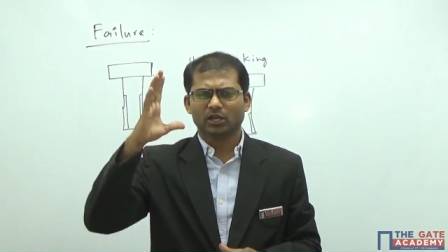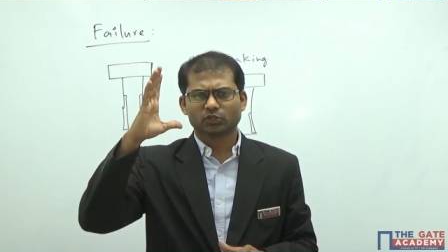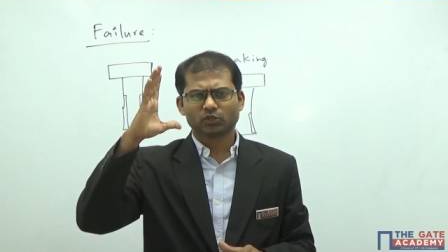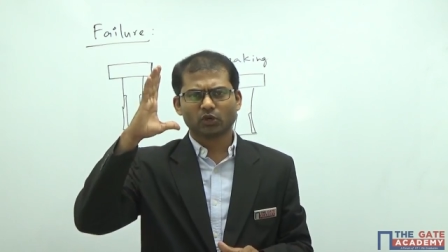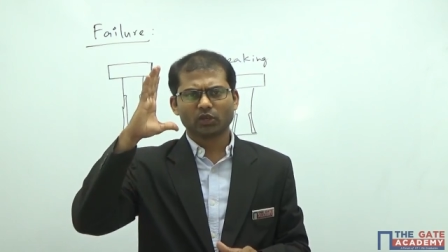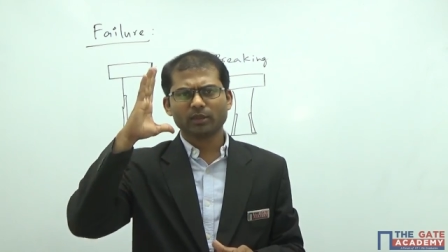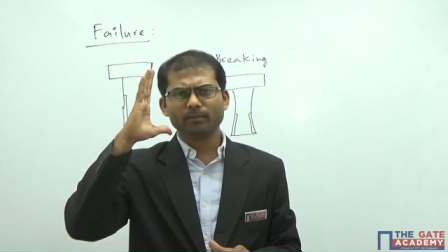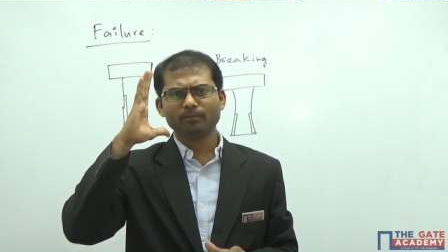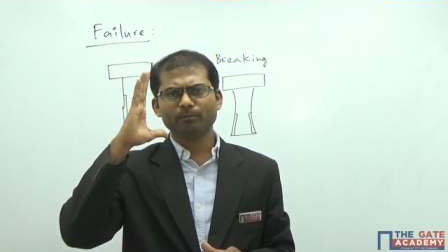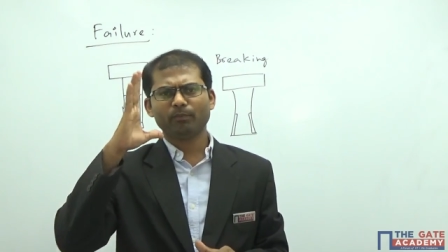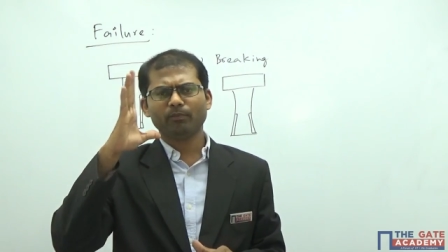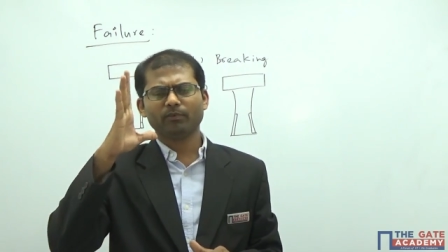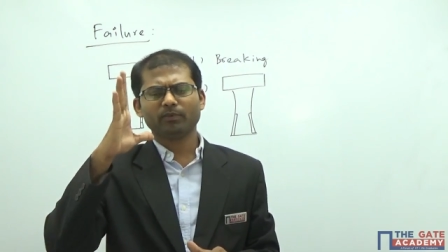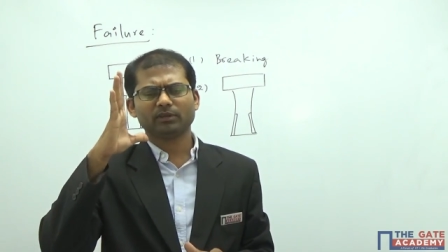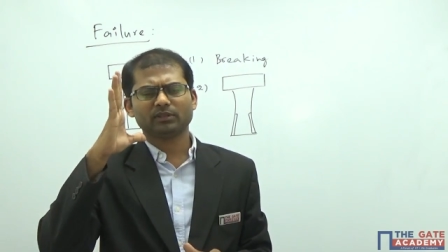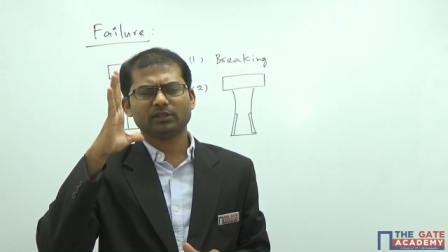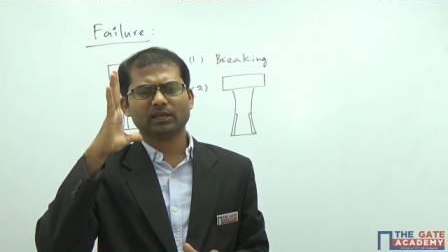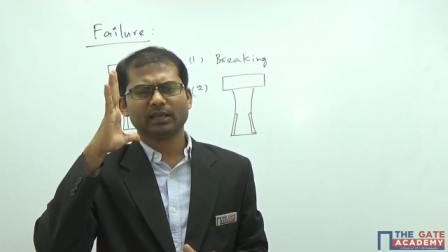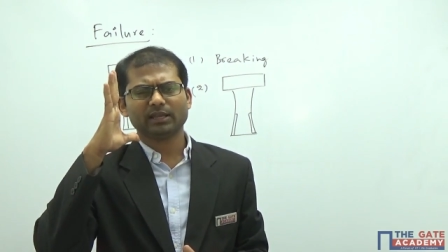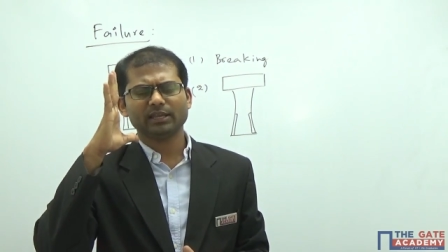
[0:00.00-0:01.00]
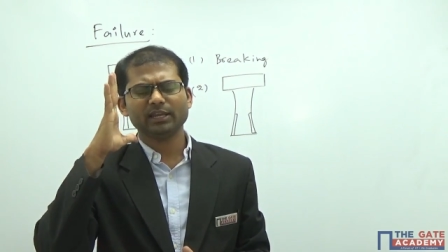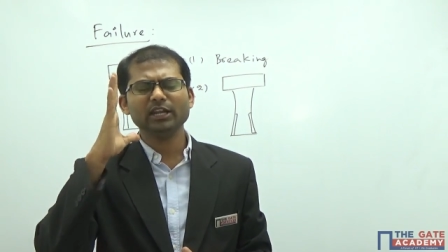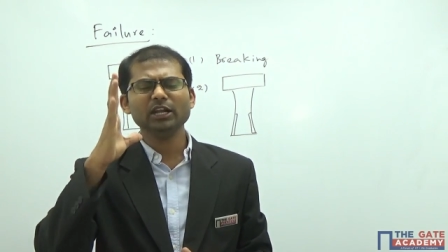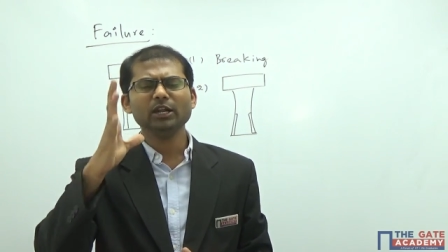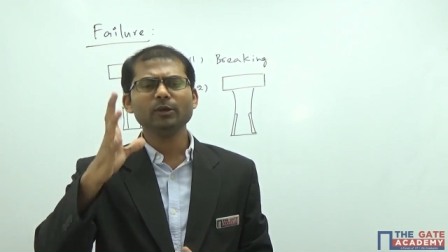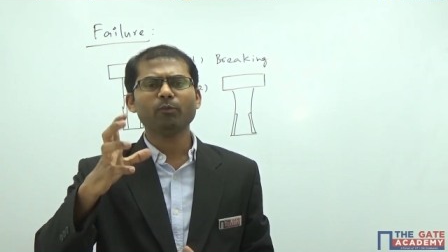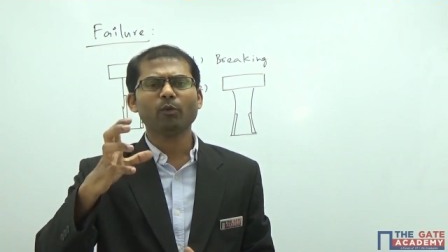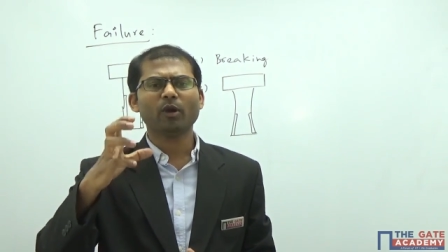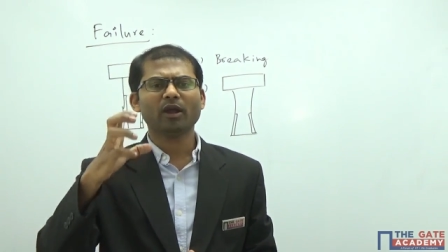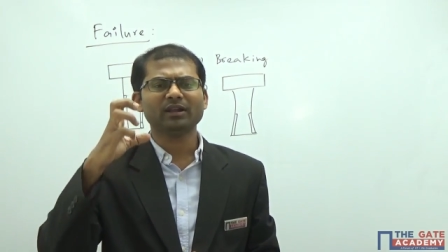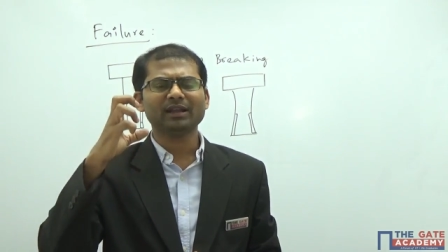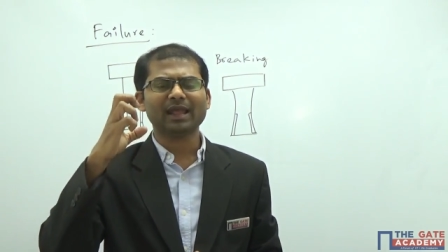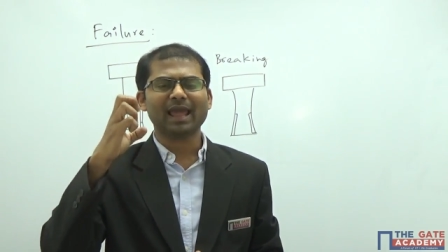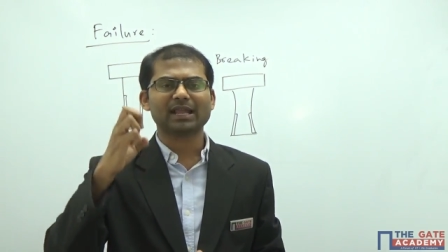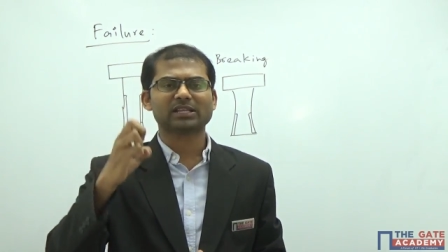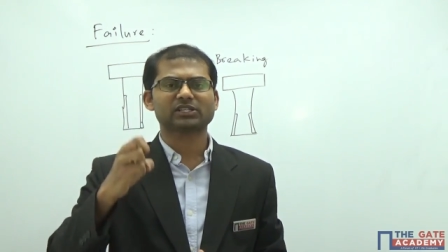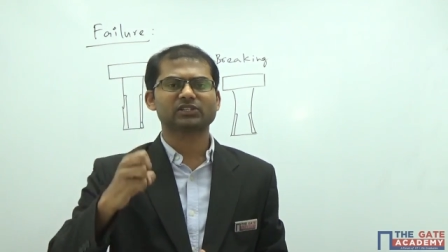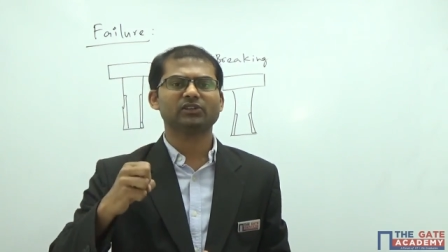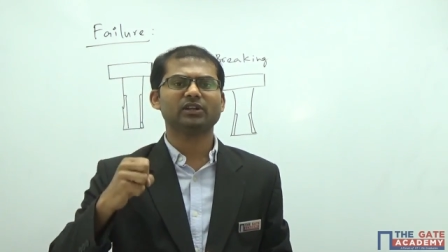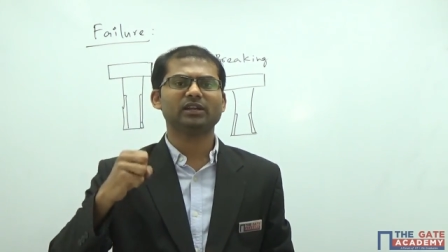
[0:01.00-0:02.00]
the yield point
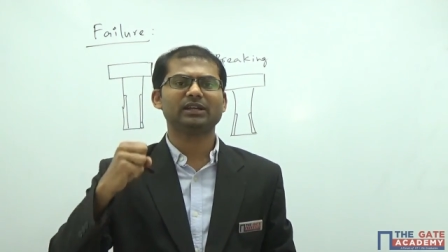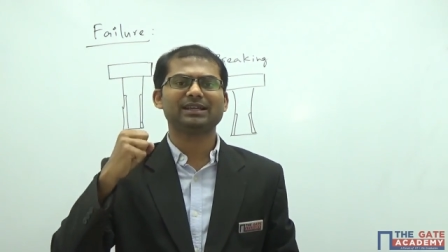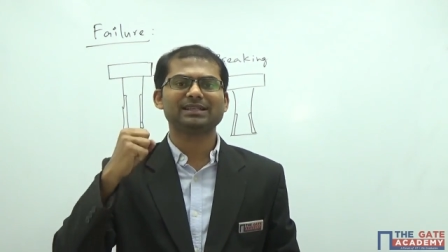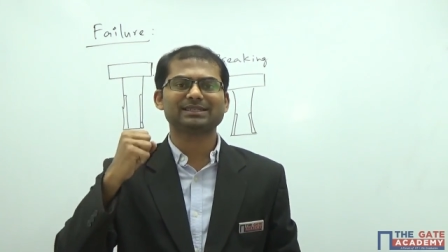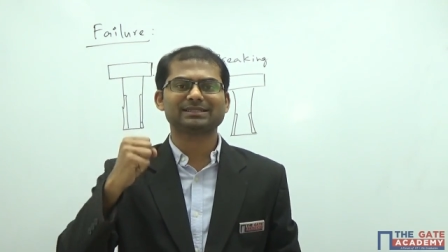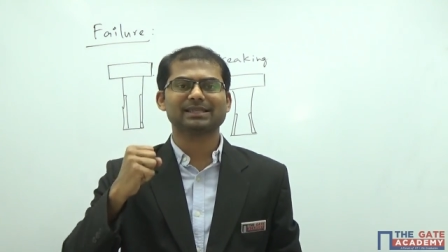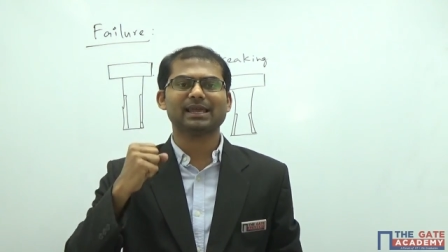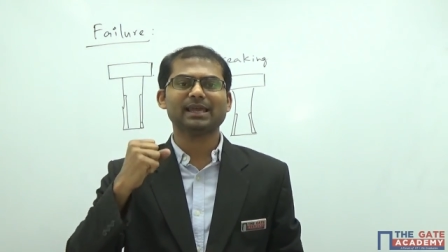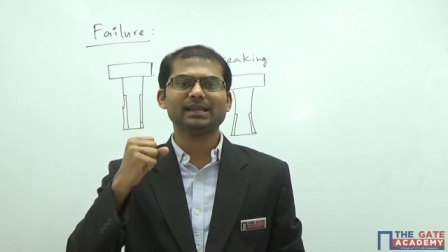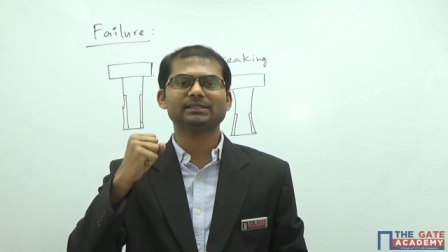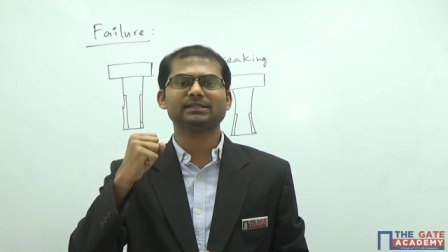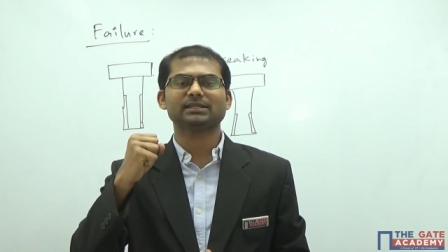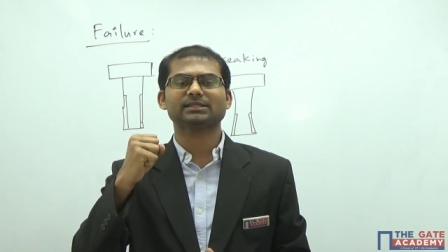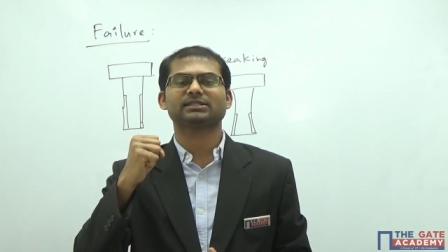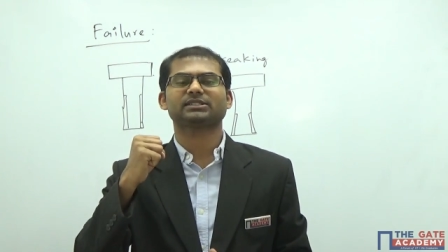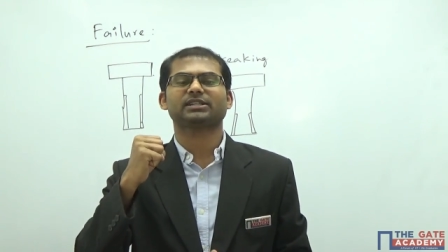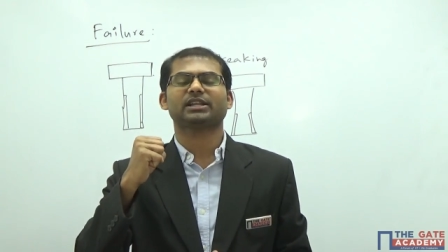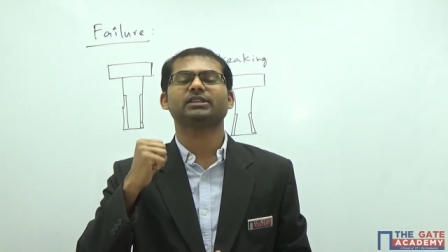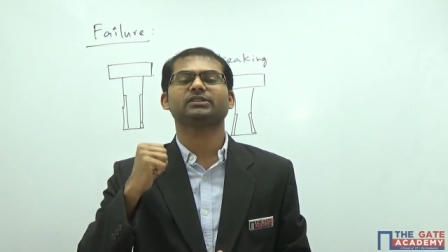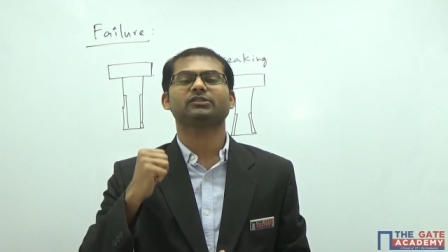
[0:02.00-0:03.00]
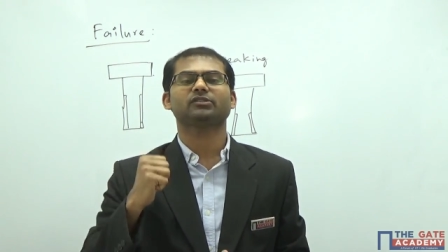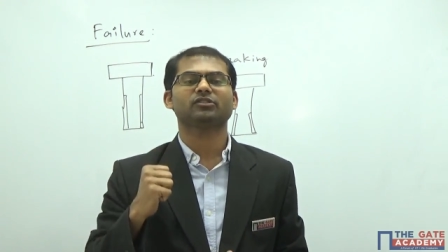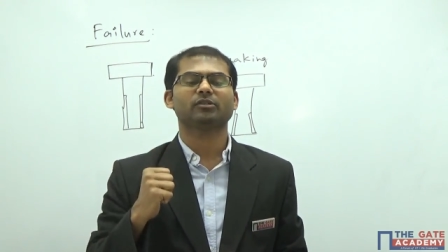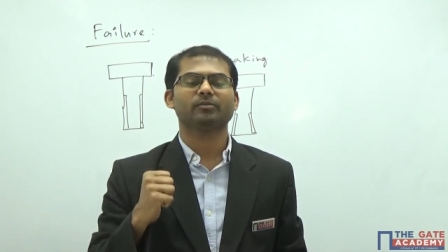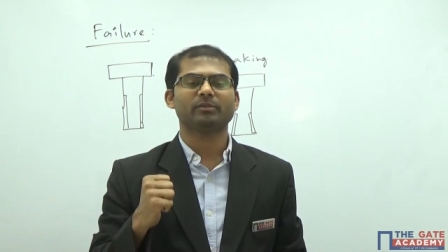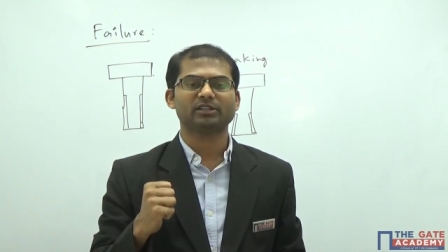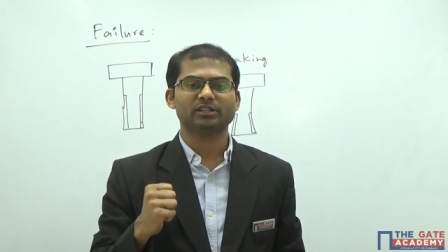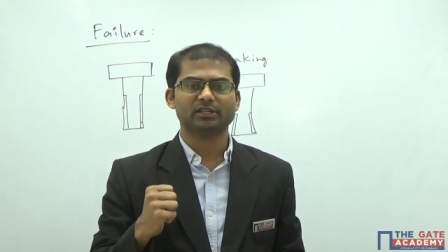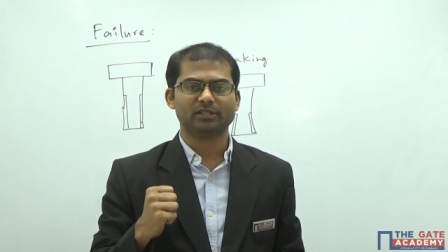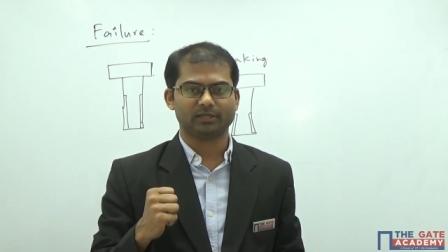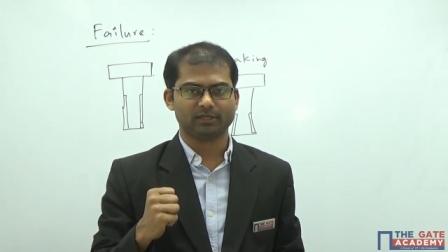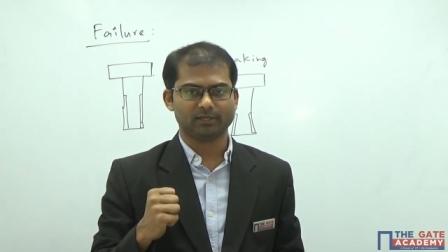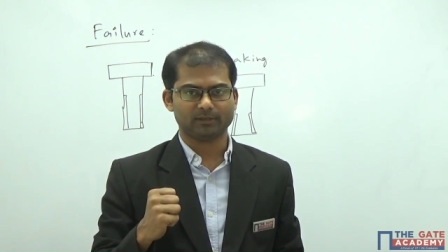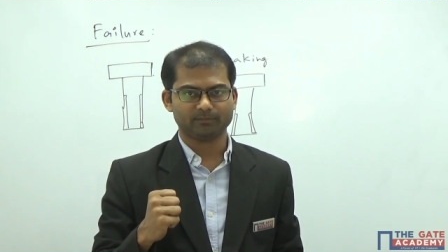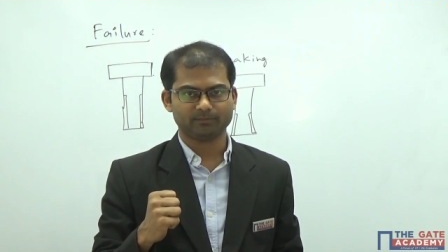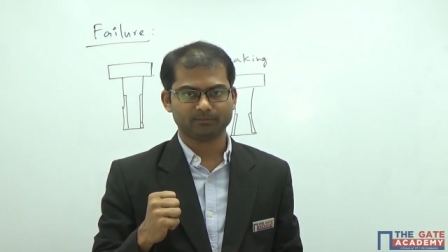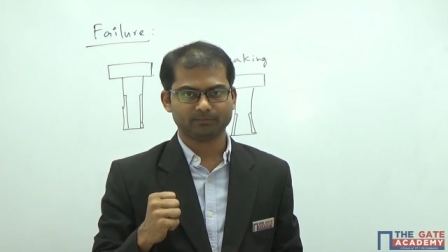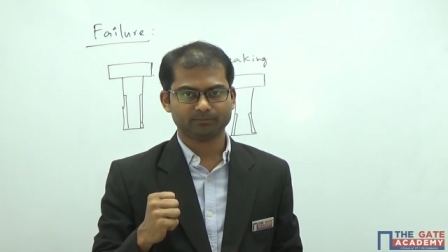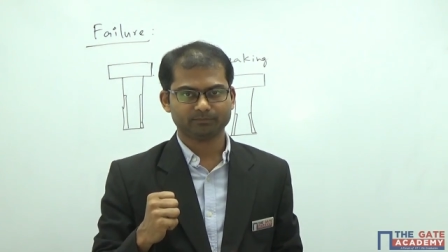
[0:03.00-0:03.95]
actually decides the strength of the material.